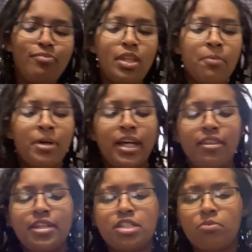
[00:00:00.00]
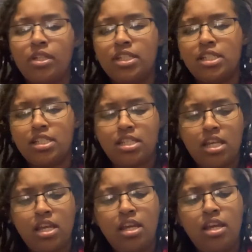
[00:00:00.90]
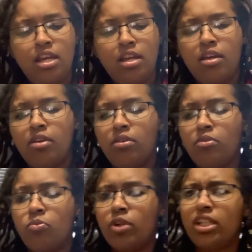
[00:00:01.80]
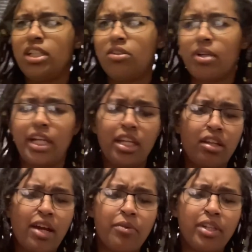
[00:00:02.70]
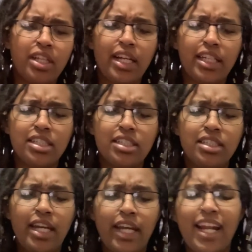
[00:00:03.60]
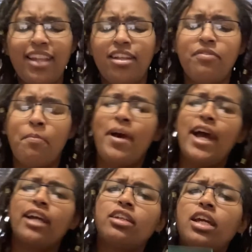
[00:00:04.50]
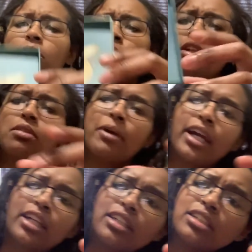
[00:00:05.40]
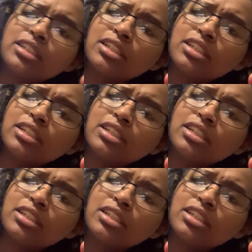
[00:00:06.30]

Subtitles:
But this one is really great. I really like this deck, and I love the back. Look at how pretty the back is